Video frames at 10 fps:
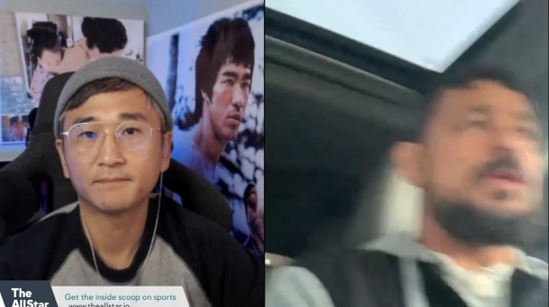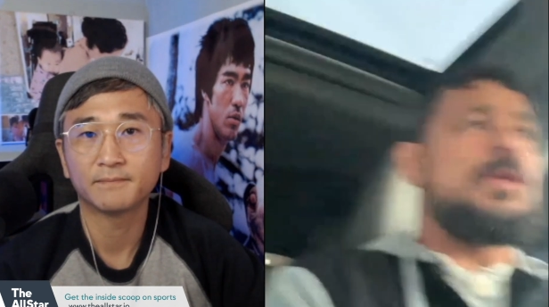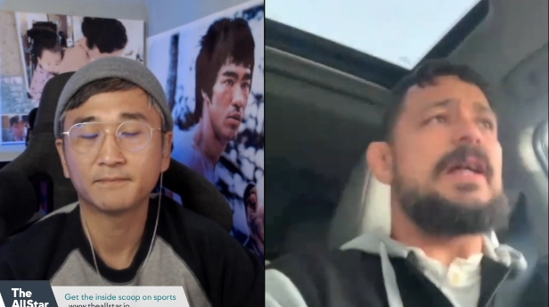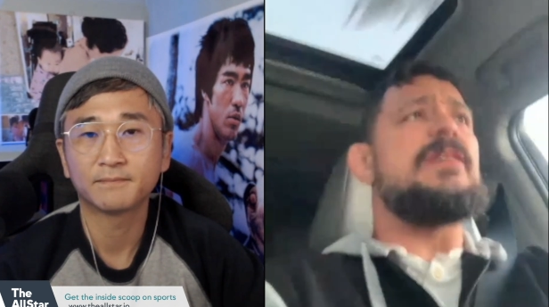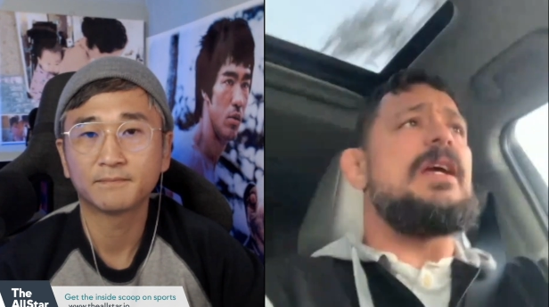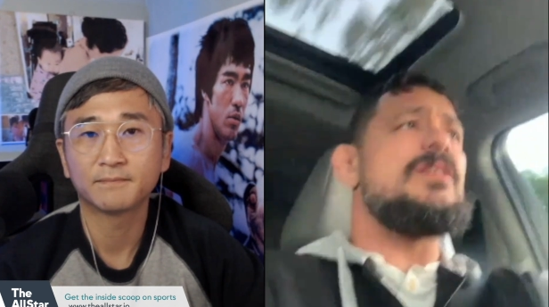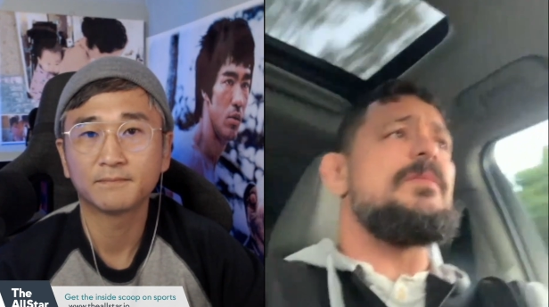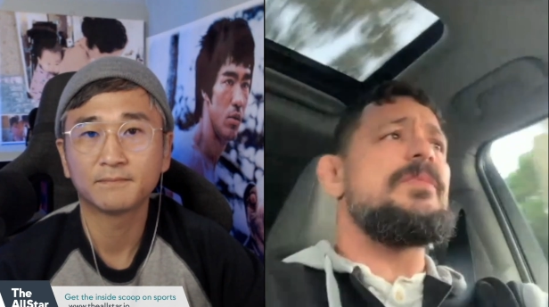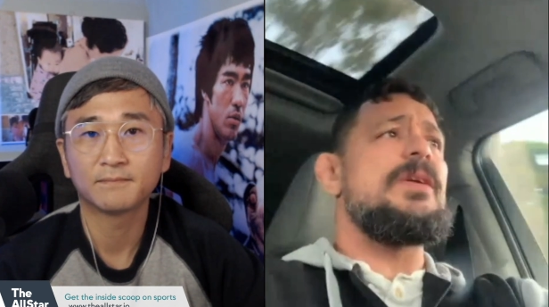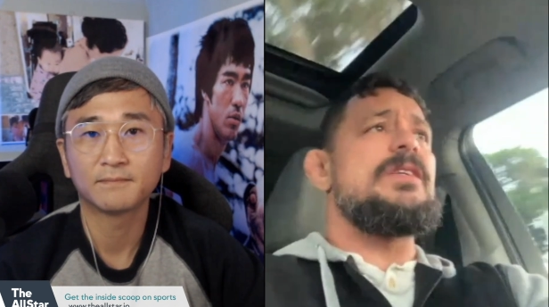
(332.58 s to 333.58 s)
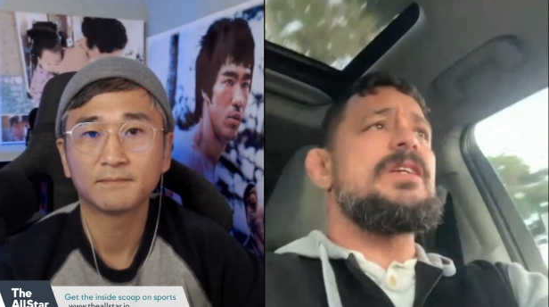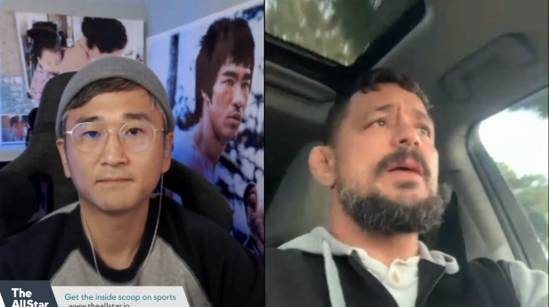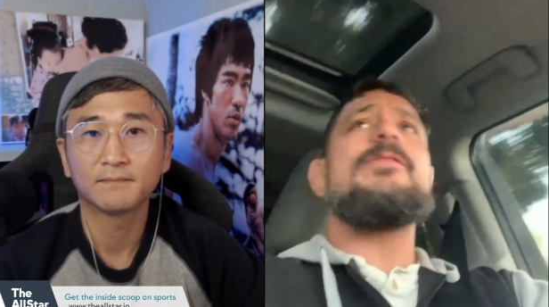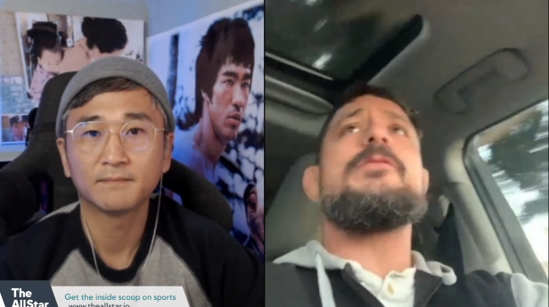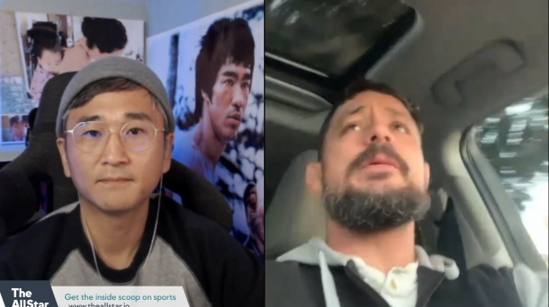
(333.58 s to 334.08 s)
Speaker 1: when I say something, it's
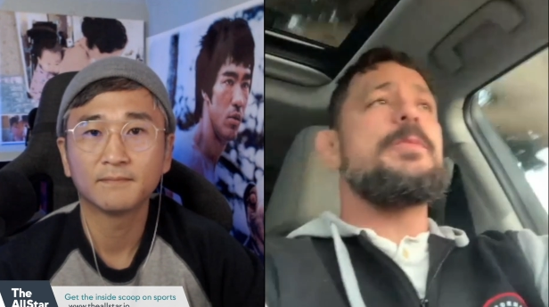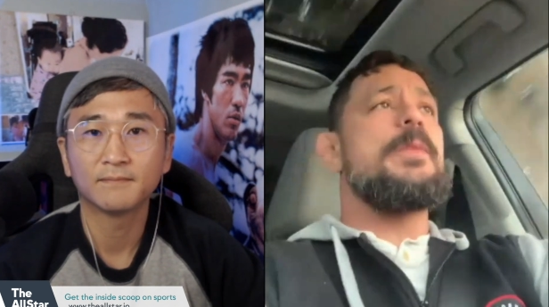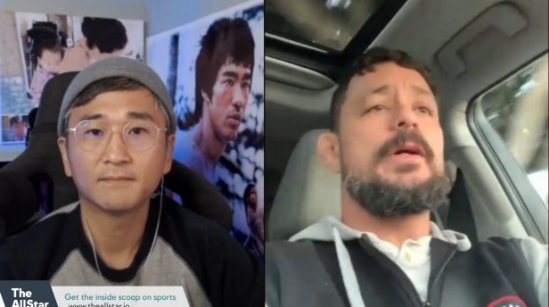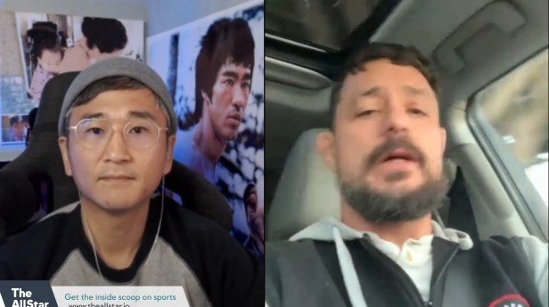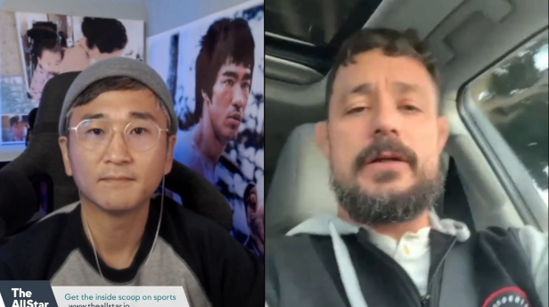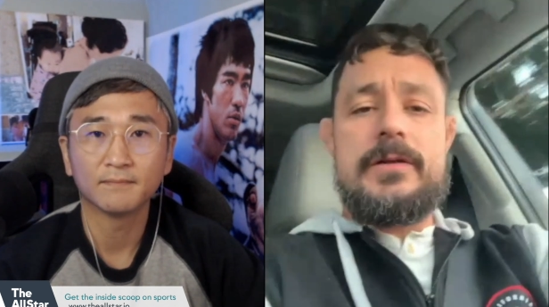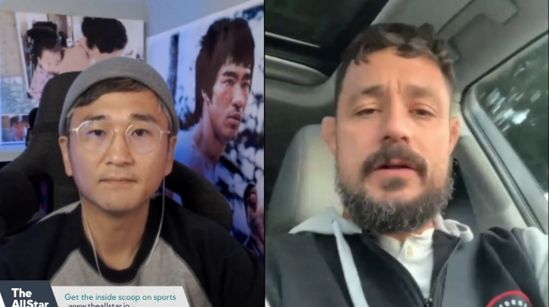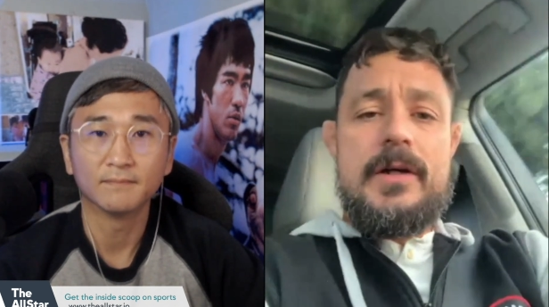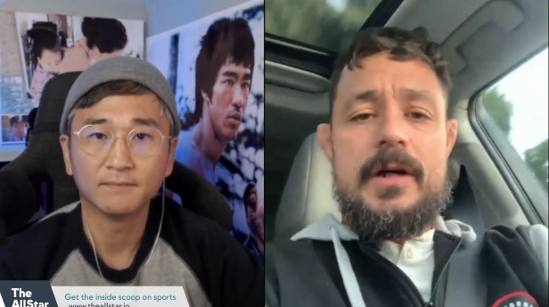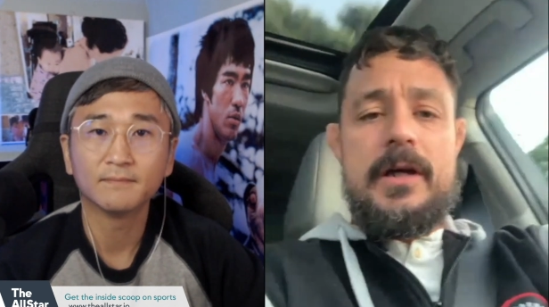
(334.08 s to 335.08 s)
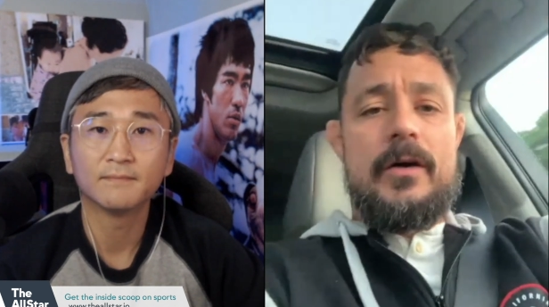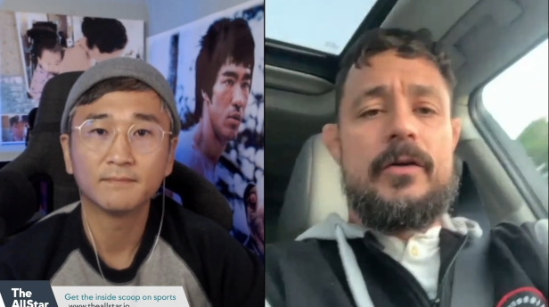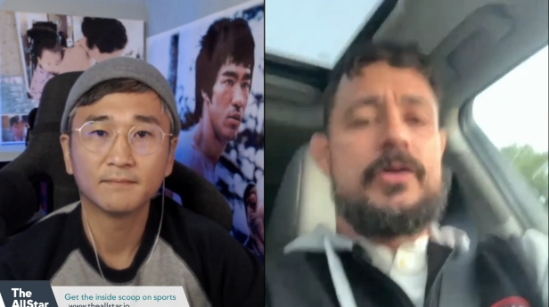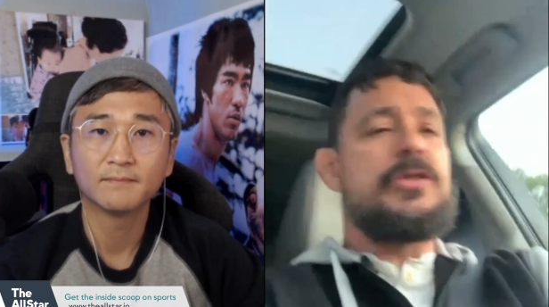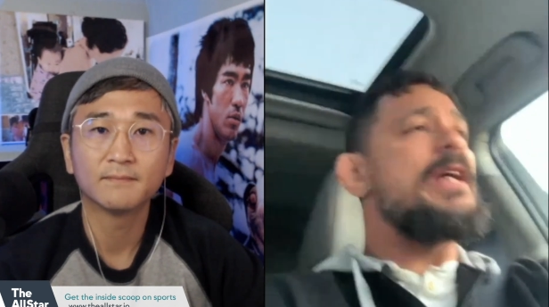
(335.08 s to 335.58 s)
coming from experience. Mm-hmm. You know,
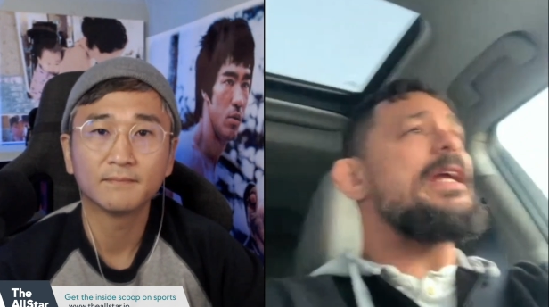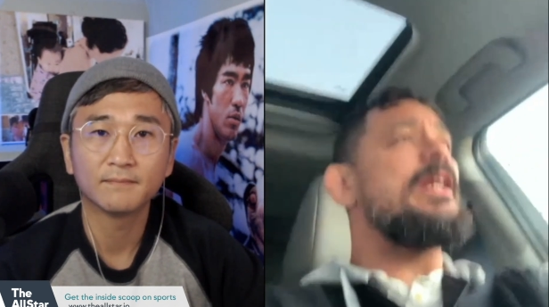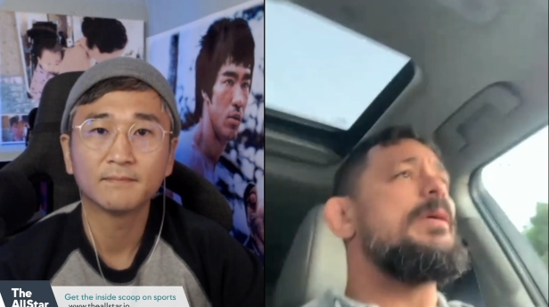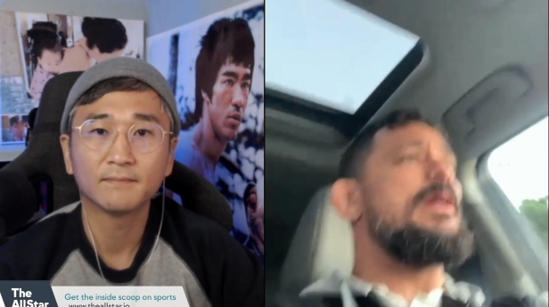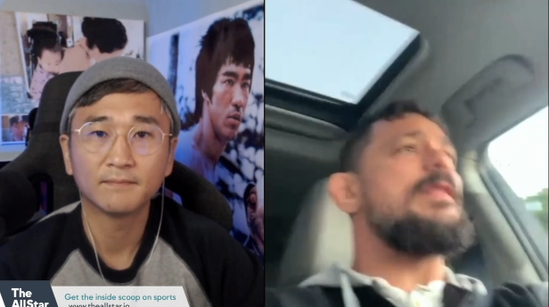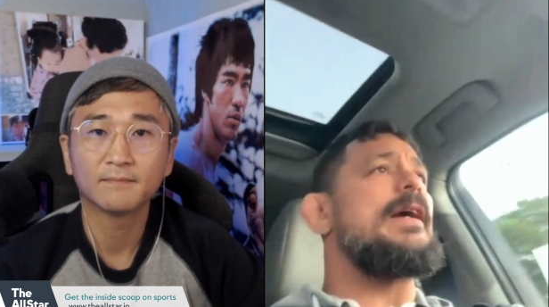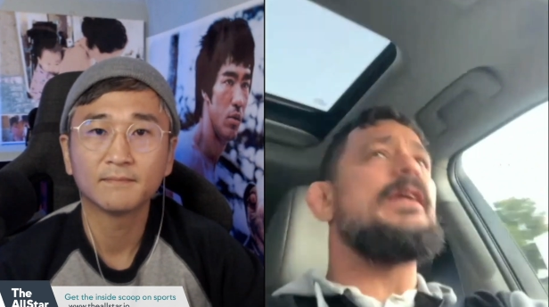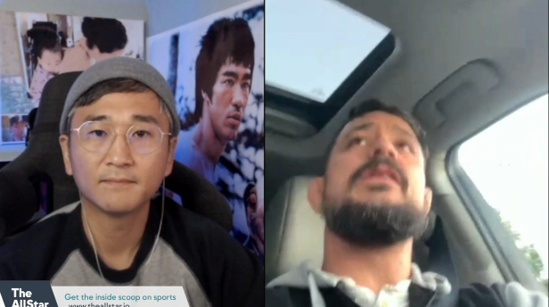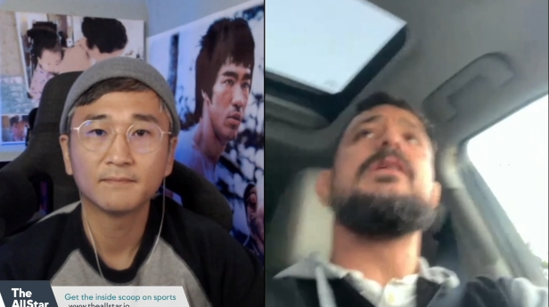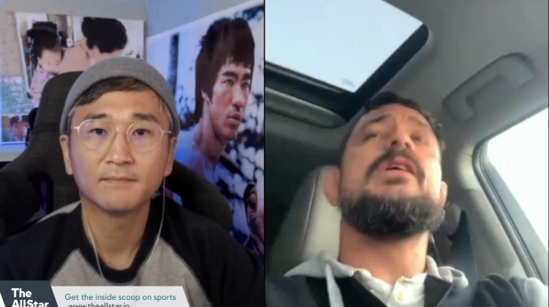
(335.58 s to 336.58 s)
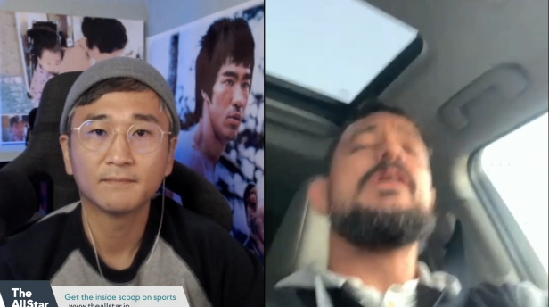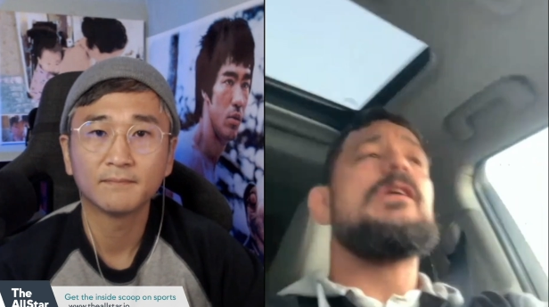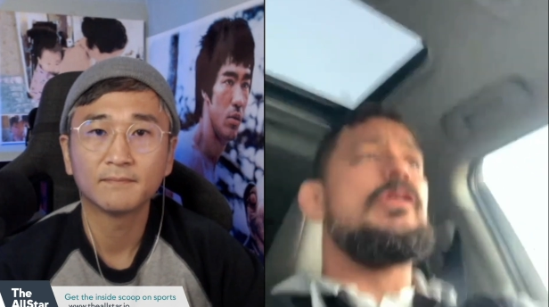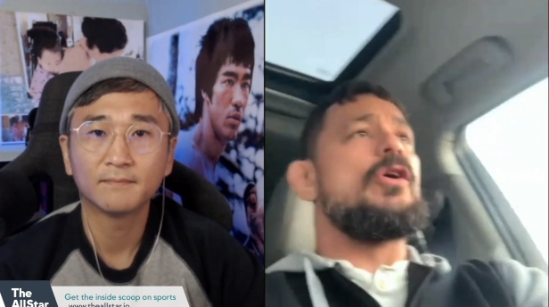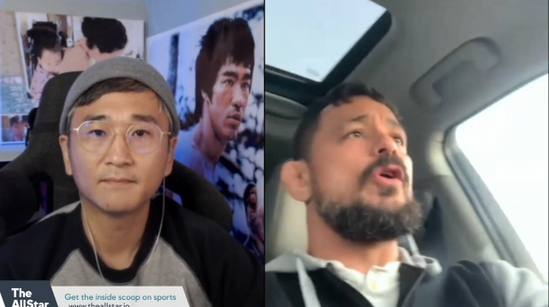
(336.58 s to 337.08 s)
there's not anybody that can
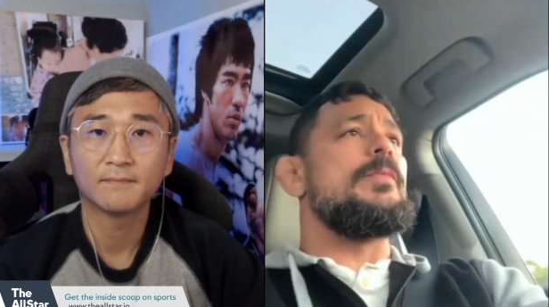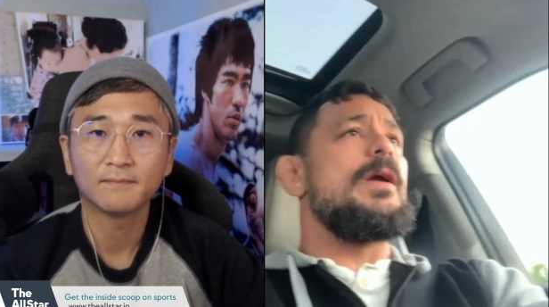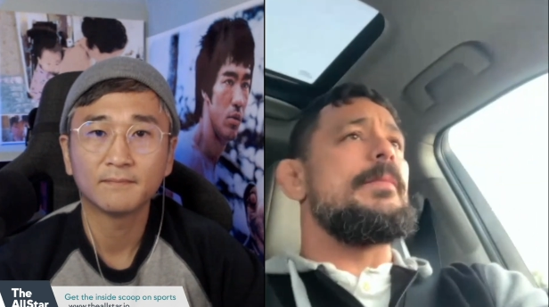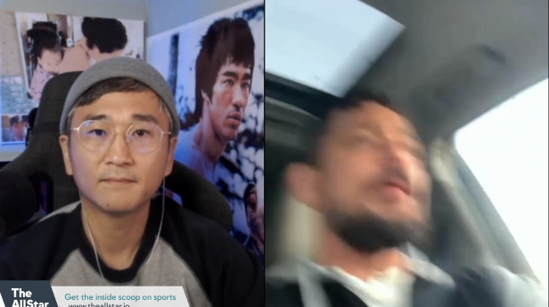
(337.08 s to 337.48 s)
look go to me and